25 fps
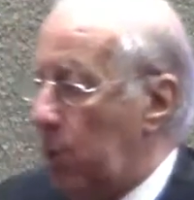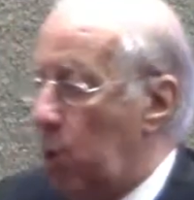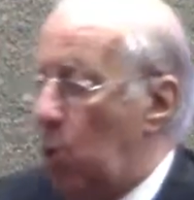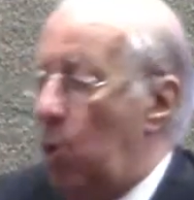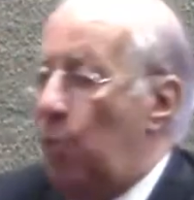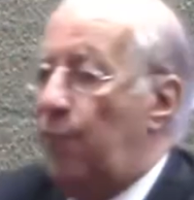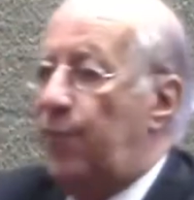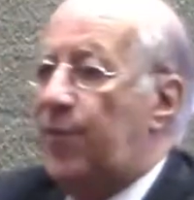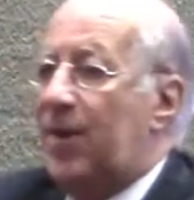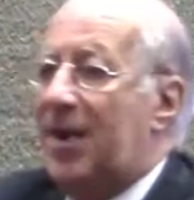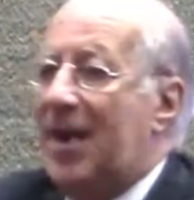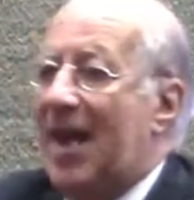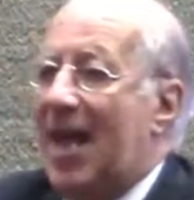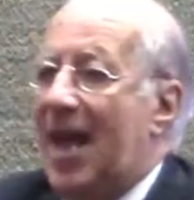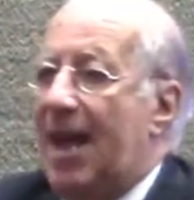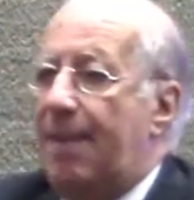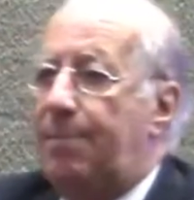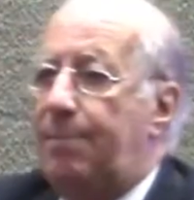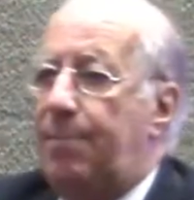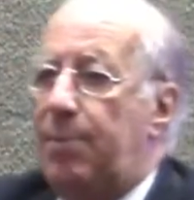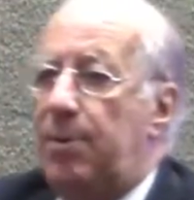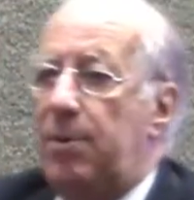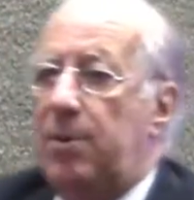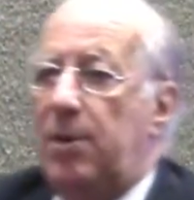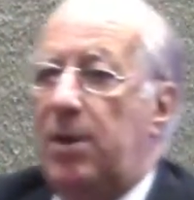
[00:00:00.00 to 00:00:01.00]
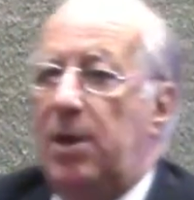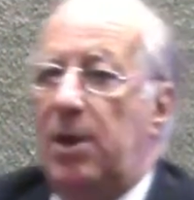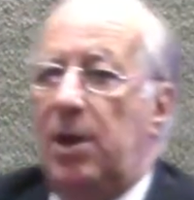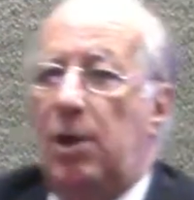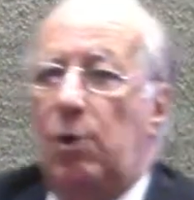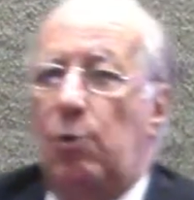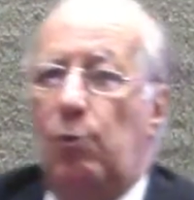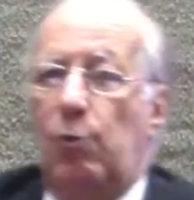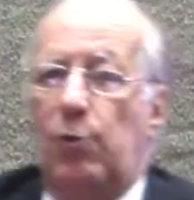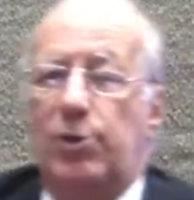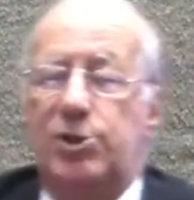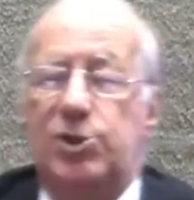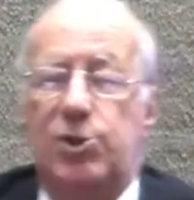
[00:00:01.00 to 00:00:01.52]
overlap
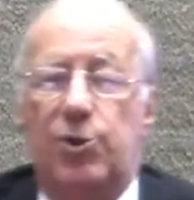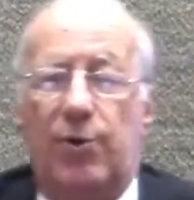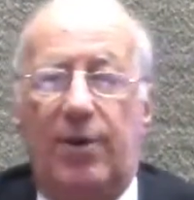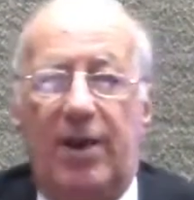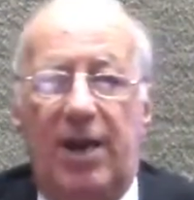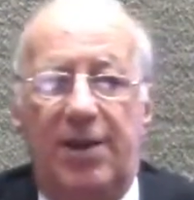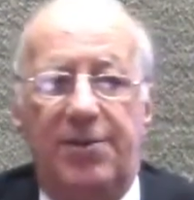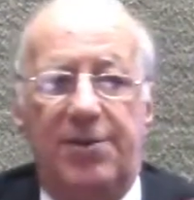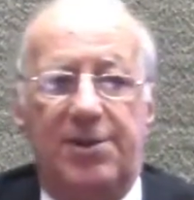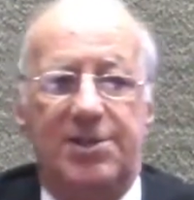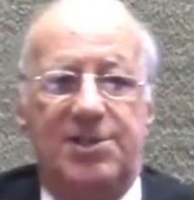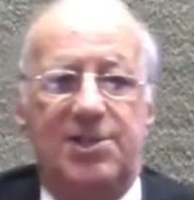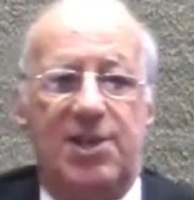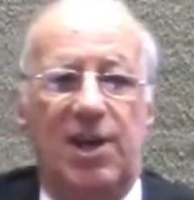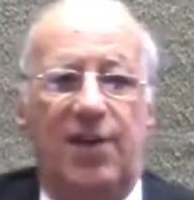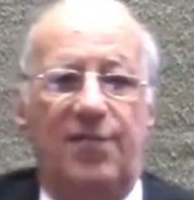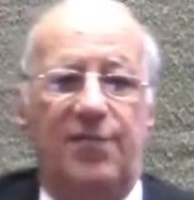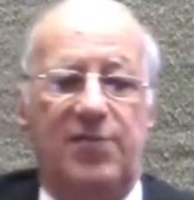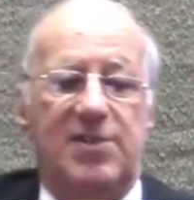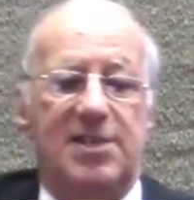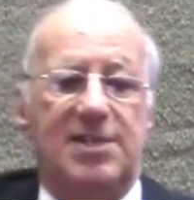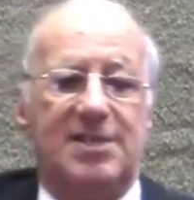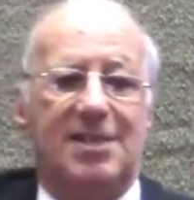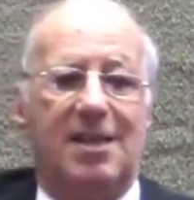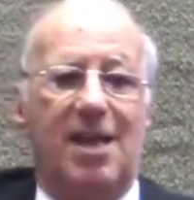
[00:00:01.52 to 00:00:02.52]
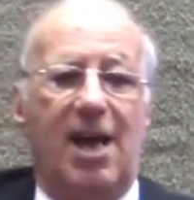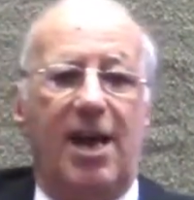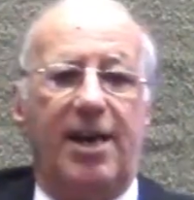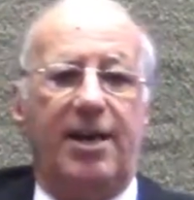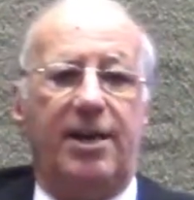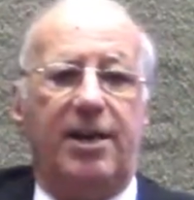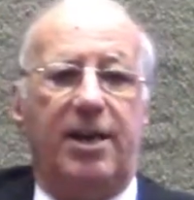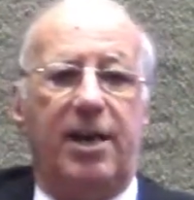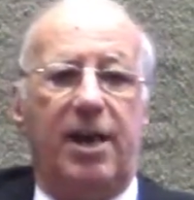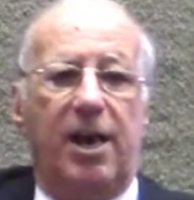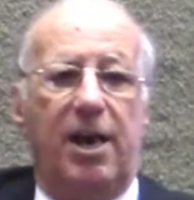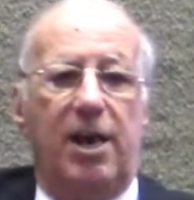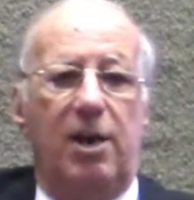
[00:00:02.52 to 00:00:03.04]
with your other services
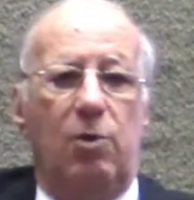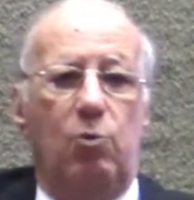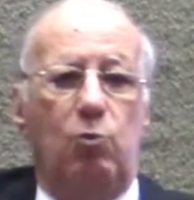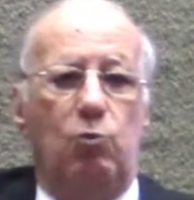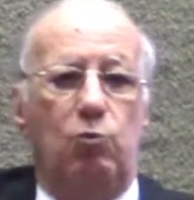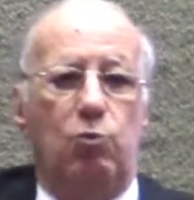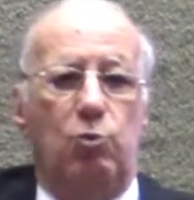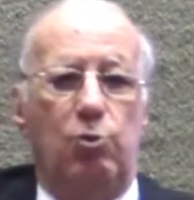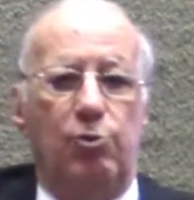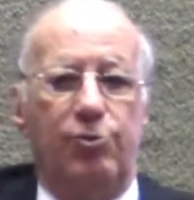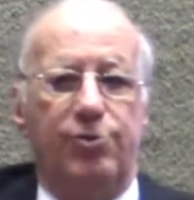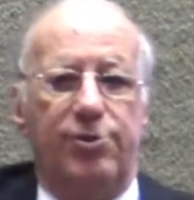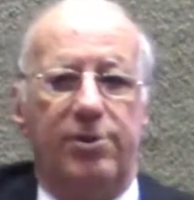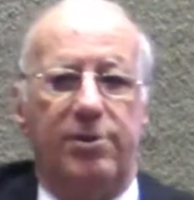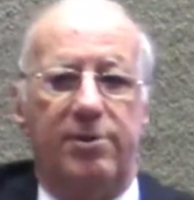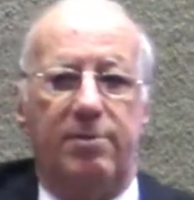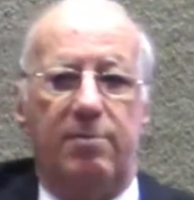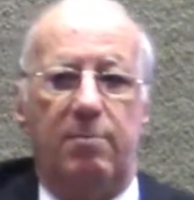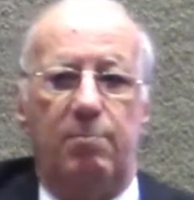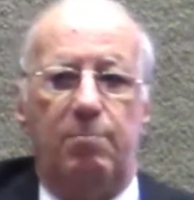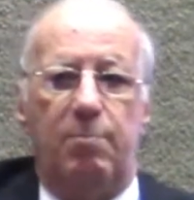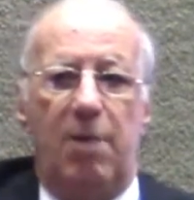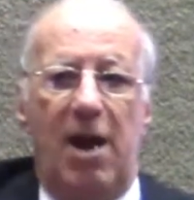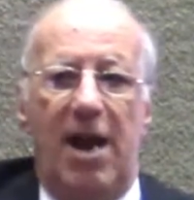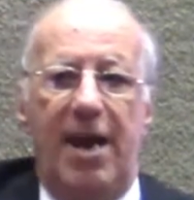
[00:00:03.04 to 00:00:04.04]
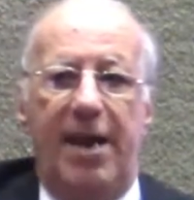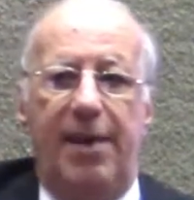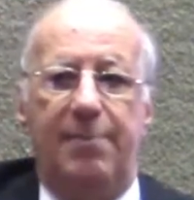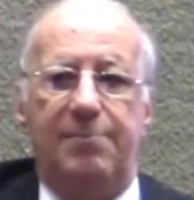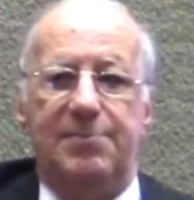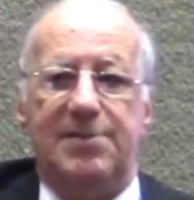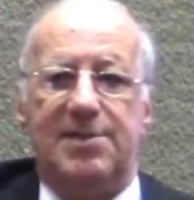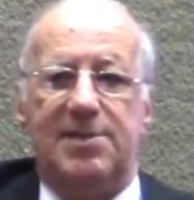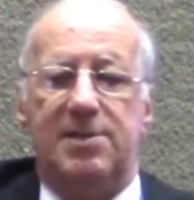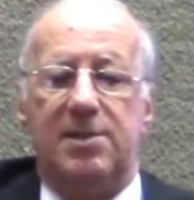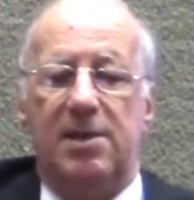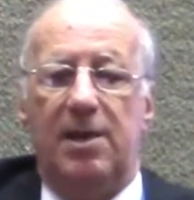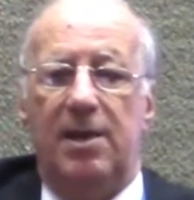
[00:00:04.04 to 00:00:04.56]
like water
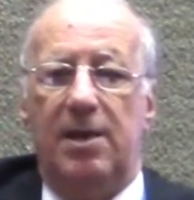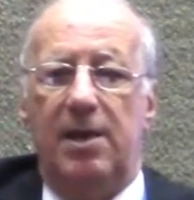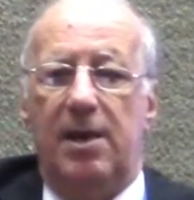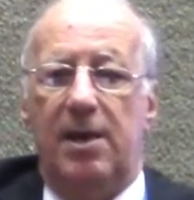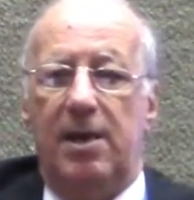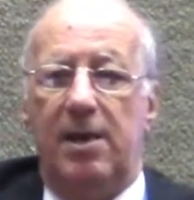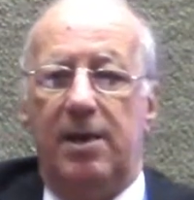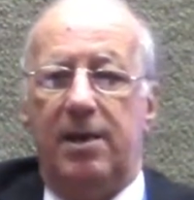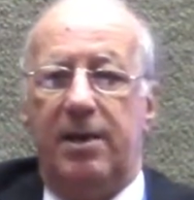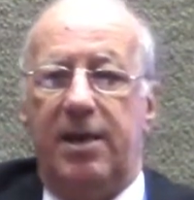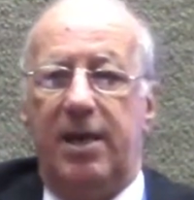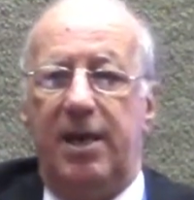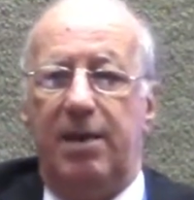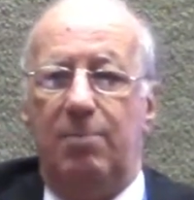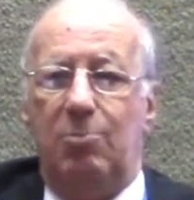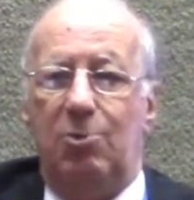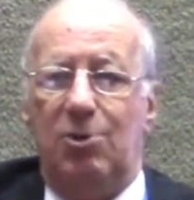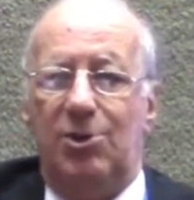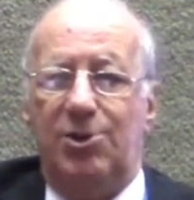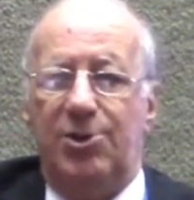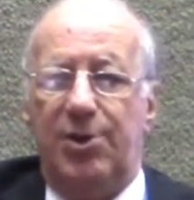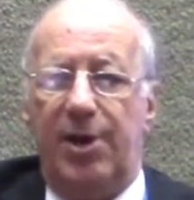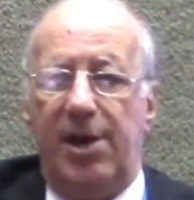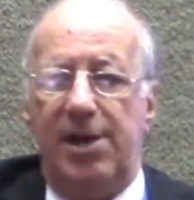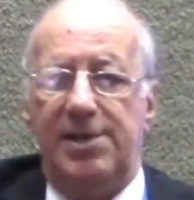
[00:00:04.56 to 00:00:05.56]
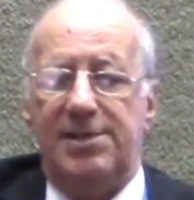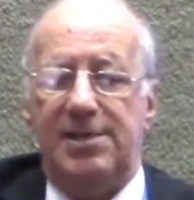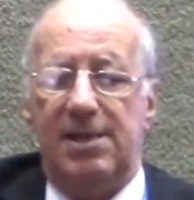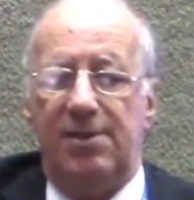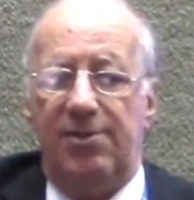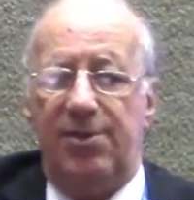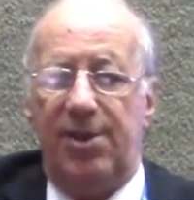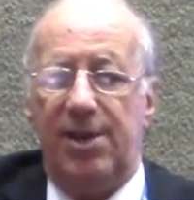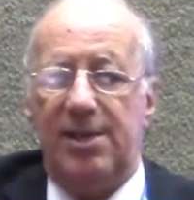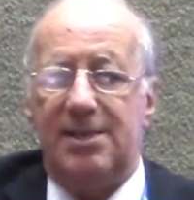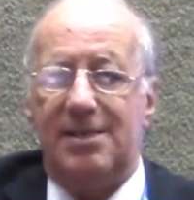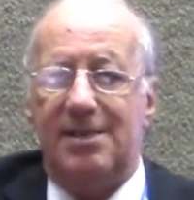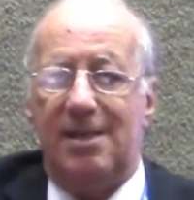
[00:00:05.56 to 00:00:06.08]
pipes, cable trays, and
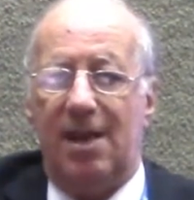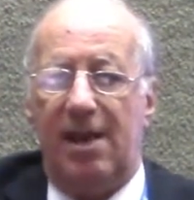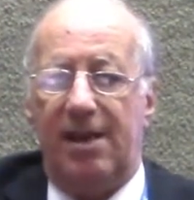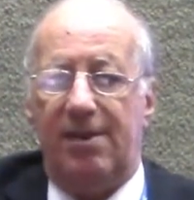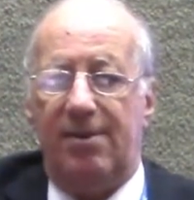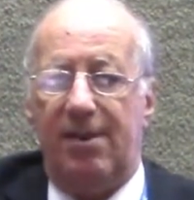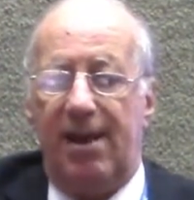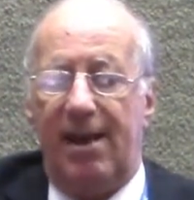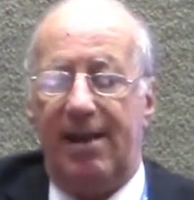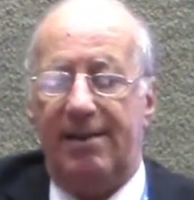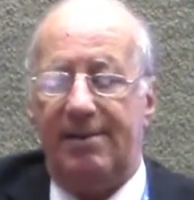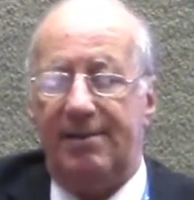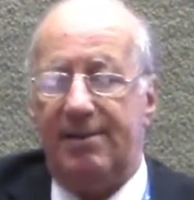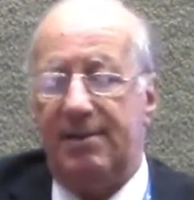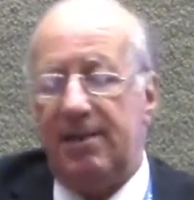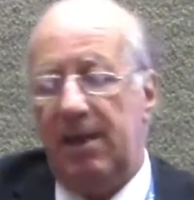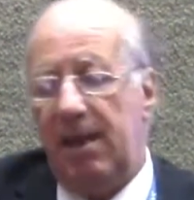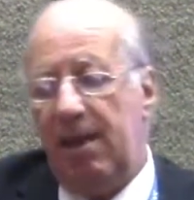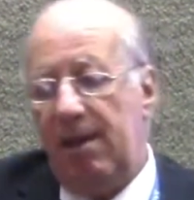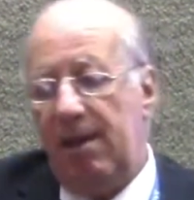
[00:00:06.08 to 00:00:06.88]
things like that.